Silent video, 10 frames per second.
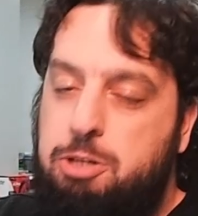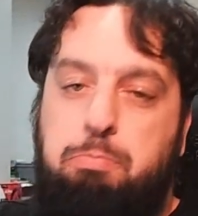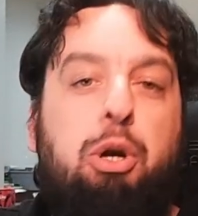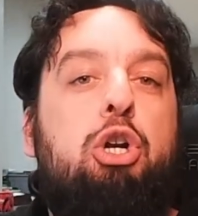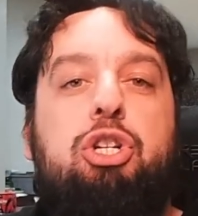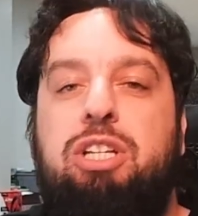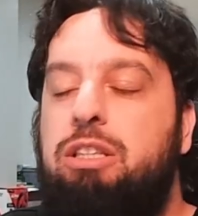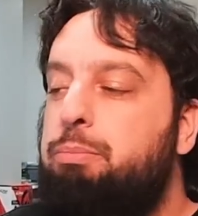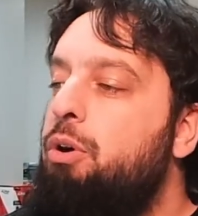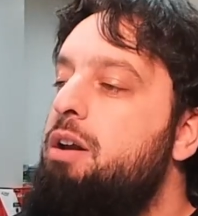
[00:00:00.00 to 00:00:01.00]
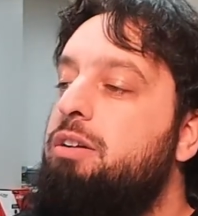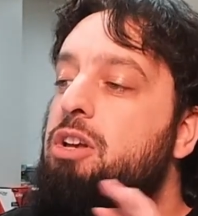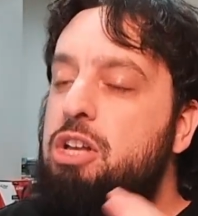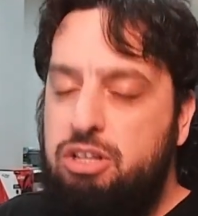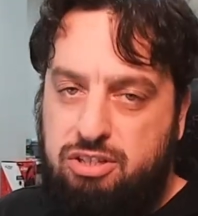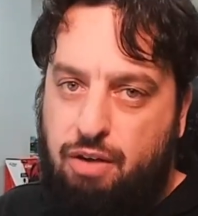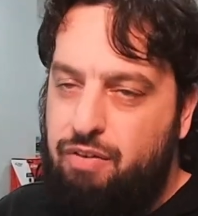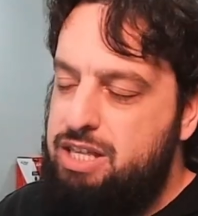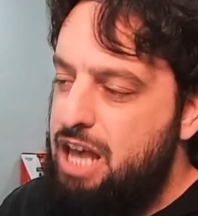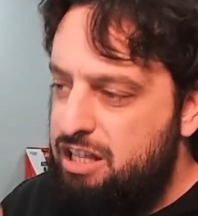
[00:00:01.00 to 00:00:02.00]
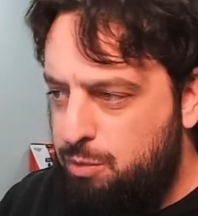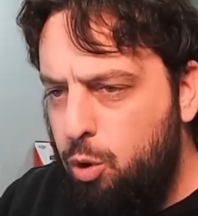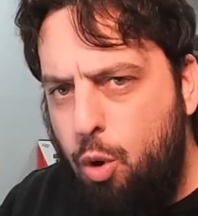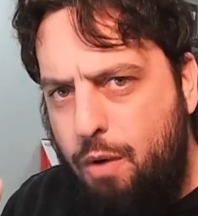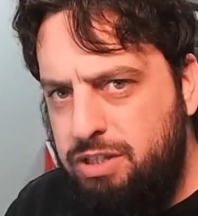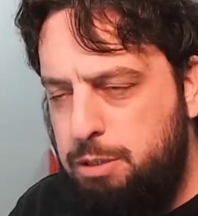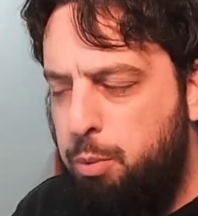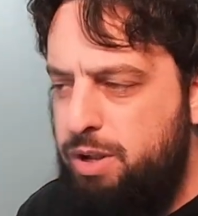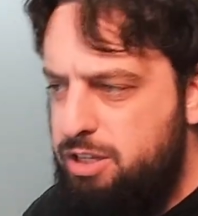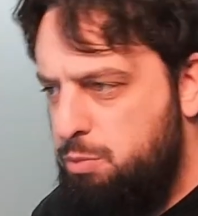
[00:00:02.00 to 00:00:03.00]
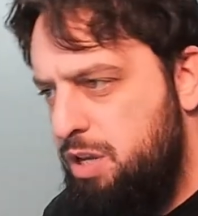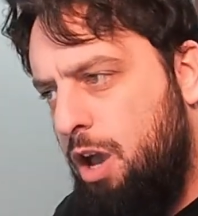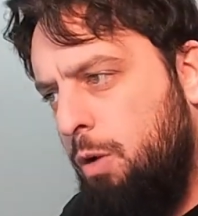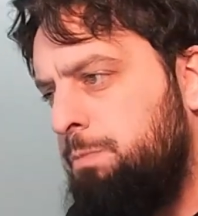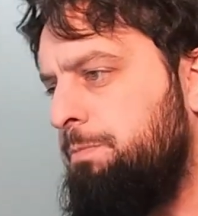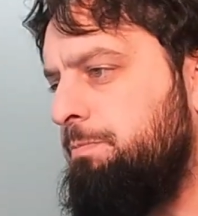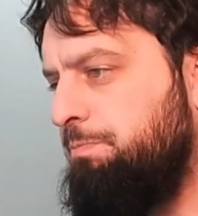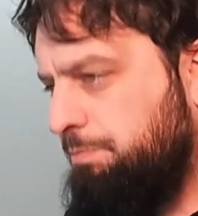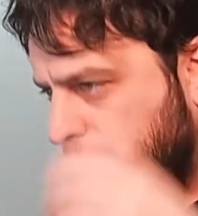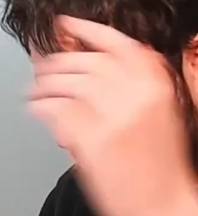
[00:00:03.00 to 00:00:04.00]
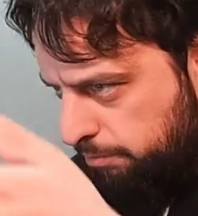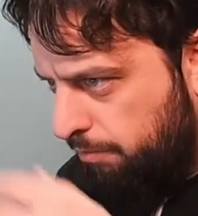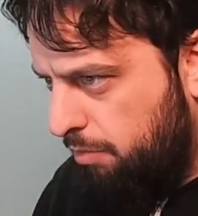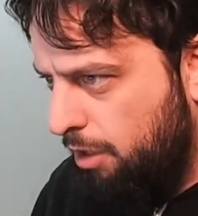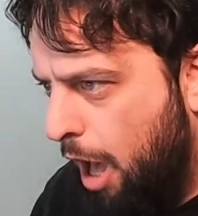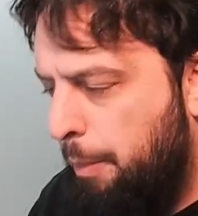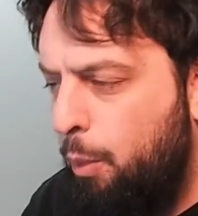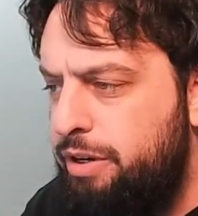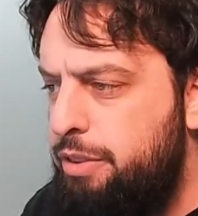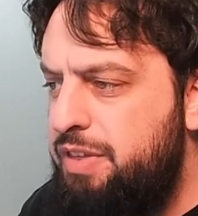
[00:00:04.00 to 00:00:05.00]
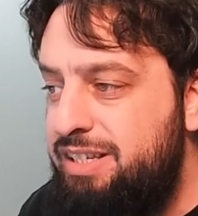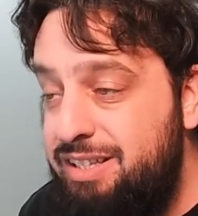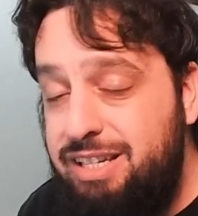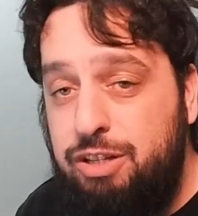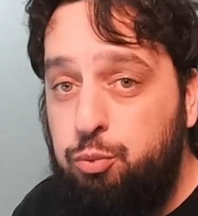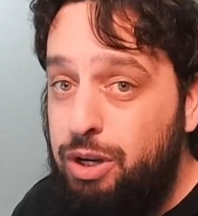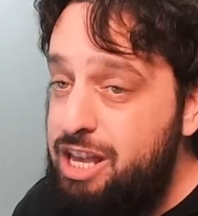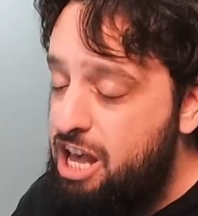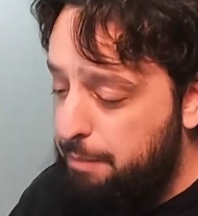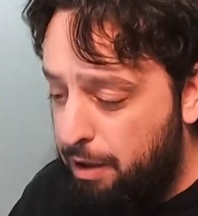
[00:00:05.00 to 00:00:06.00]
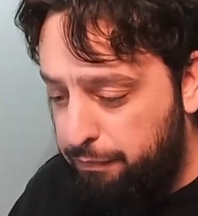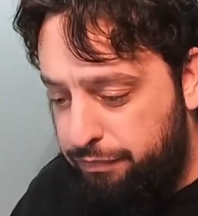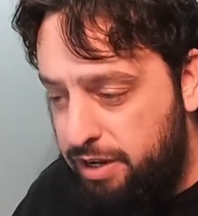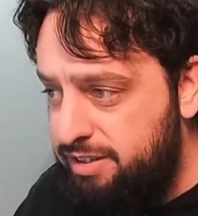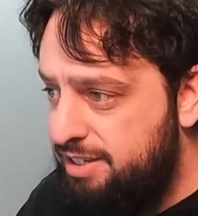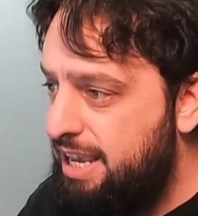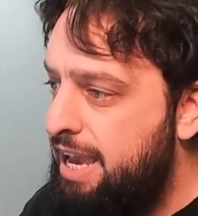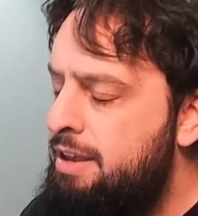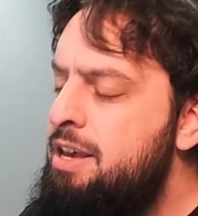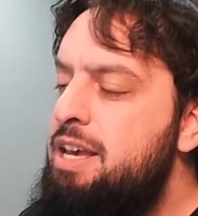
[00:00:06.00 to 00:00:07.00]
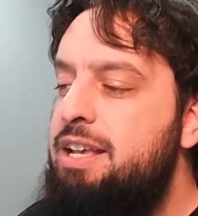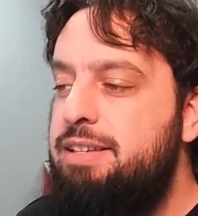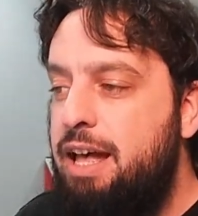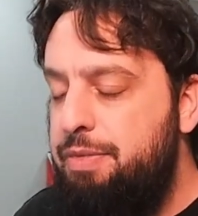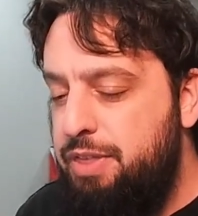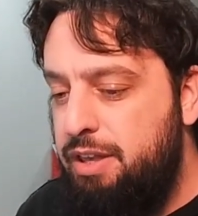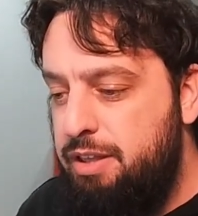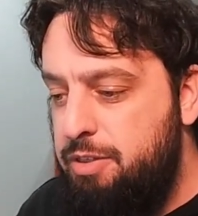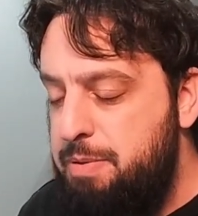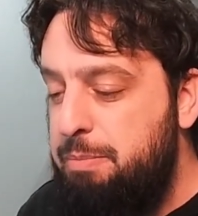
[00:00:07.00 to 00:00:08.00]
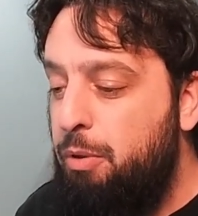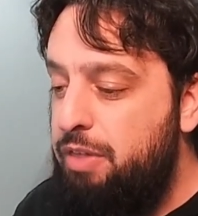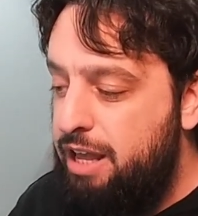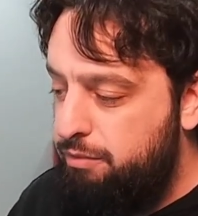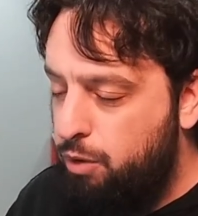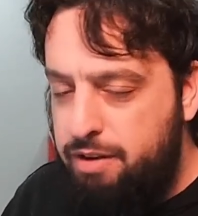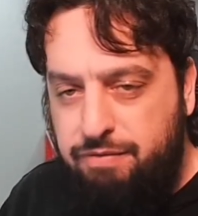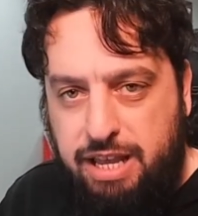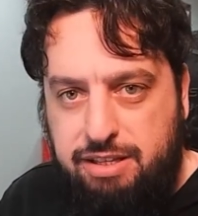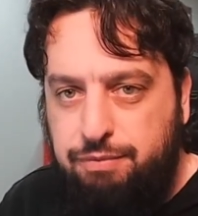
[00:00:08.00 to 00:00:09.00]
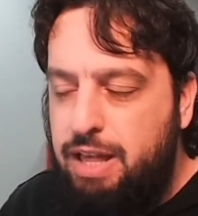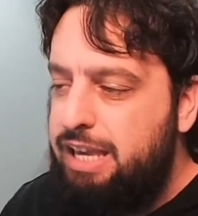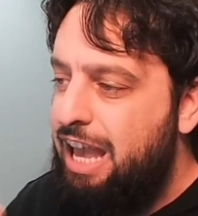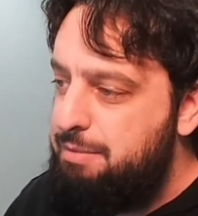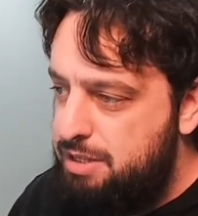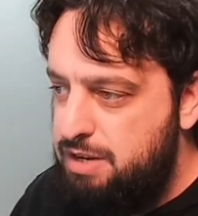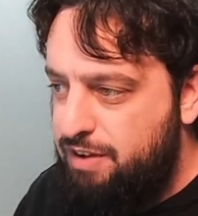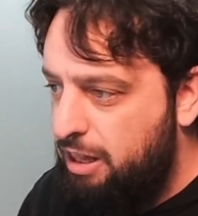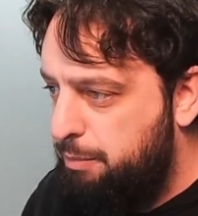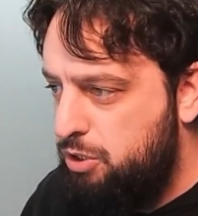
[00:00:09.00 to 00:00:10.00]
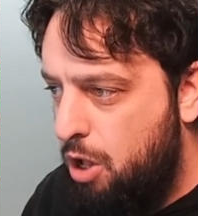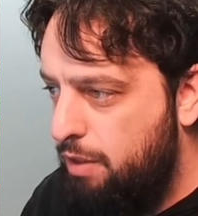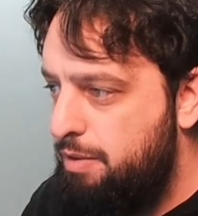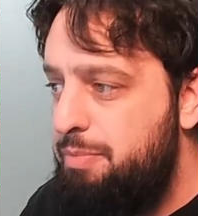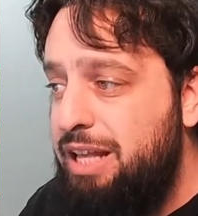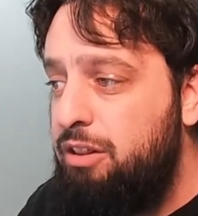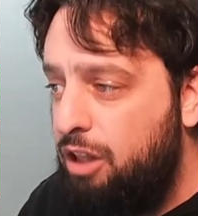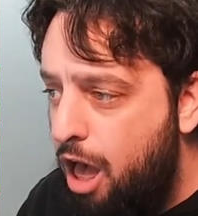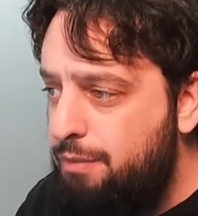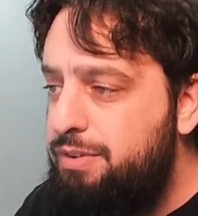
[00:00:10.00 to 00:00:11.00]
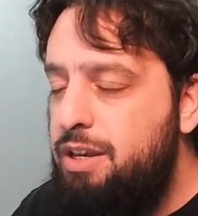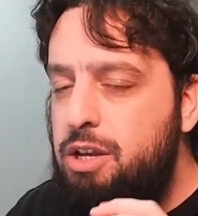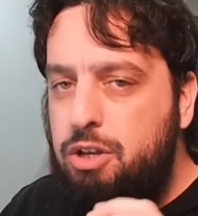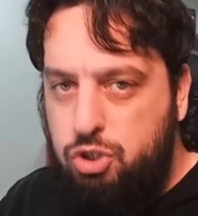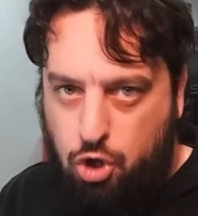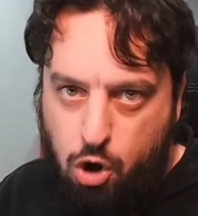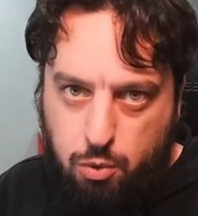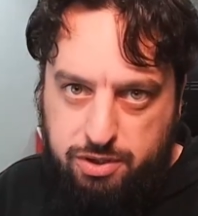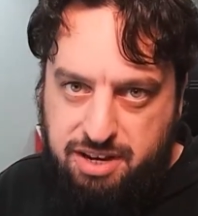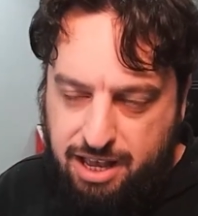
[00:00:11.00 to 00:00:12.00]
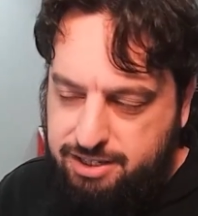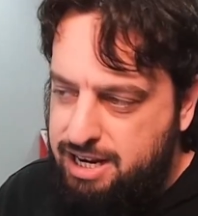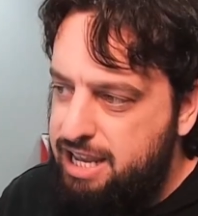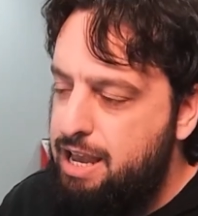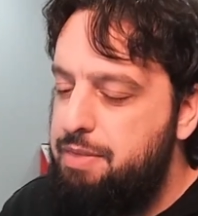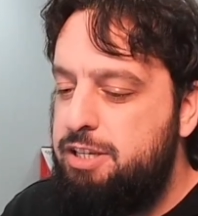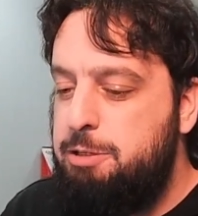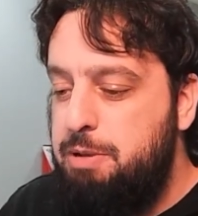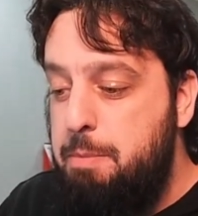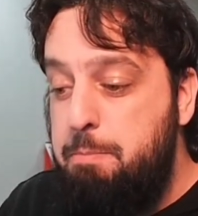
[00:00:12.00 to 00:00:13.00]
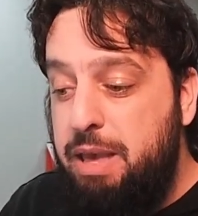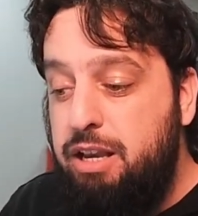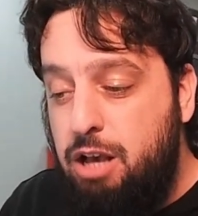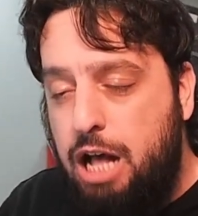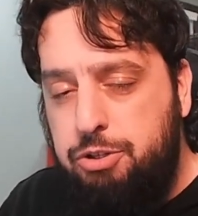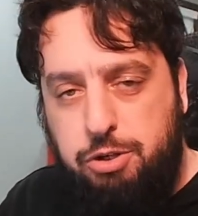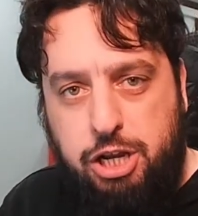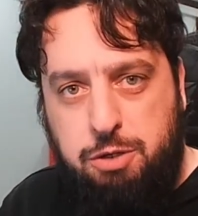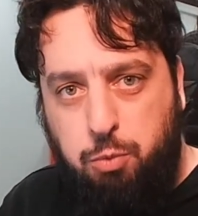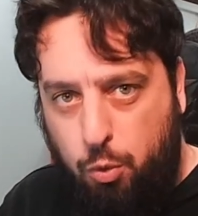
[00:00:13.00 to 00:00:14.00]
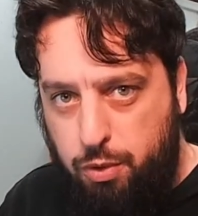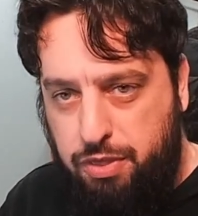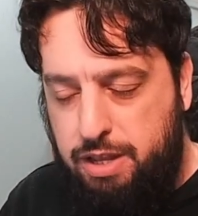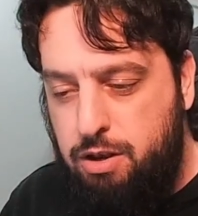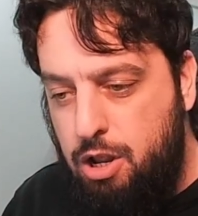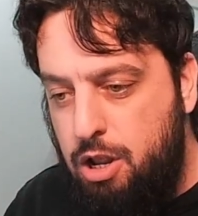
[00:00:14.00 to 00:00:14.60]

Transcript: in purchasing the product, stuff like that. So we'll go over these points as we go. But one of the things that they did really come out in front and say is that the people that run Fantasy Flight Games, the developers, all of them, they loved Star Wars Destiny, and this has been a big consternation point within